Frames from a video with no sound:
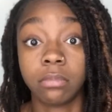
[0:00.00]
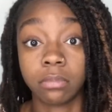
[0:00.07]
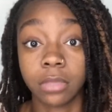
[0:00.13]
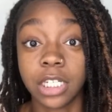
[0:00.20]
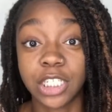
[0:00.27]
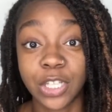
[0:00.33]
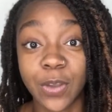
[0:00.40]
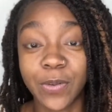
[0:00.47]

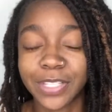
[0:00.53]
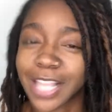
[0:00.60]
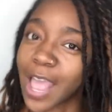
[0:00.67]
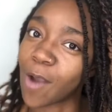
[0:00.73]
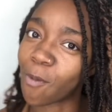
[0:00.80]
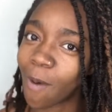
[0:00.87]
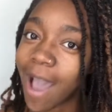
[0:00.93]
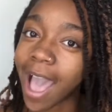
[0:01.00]
And she was
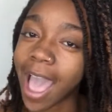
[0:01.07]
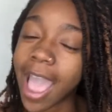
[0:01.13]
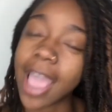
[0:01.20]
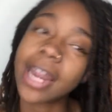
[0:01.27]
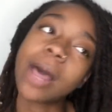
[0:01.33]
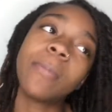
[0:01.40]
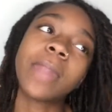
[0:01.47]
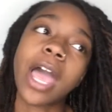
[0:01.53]
like, why?
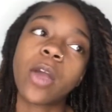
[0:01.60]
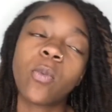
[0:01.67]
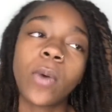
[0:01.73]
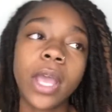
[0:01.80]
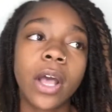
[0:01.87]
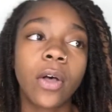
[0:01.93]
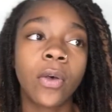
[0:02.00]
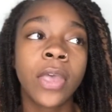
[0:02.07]
And I'm like,
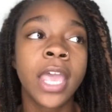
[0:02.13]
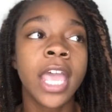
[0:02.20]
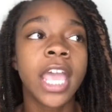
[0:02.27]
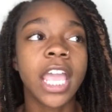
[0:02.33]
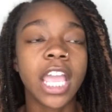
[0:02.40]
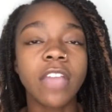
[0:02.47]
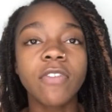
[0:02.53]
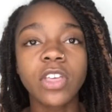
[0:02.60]
well,
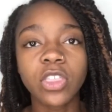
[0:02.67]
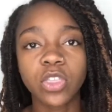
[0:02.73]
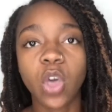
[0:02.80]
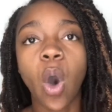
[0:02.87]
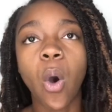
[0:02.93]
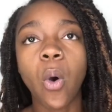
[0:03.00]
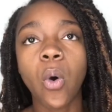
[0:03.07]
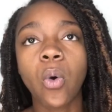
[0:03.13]
even
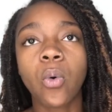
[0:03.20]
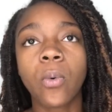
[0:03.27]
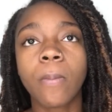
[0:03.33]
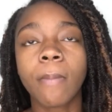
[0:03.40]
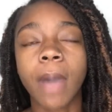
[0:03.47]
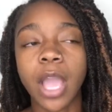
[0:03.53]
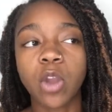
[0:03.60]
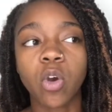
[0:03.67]
though
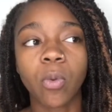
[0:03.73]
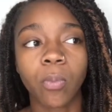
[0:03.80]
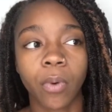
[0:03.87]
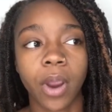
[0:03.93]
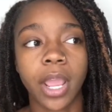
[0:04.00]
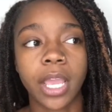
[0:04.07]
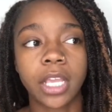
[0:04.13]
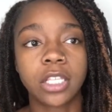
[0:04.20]
micro
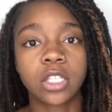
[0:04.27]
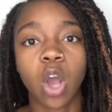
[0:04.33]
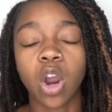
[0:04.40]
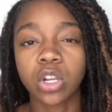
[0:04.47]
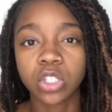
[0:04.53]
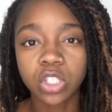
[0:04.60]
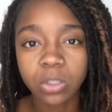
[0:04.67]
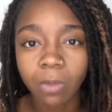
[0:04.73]
braids
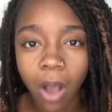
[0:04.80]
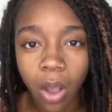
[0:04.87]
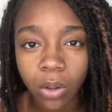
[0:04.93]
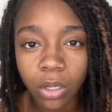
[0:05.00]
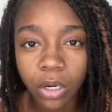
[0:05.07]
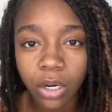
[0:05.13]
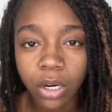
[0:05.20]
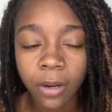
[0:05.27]
are
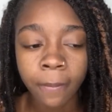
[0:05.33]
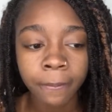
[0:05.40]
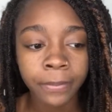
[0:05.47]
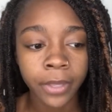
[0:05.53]
smaller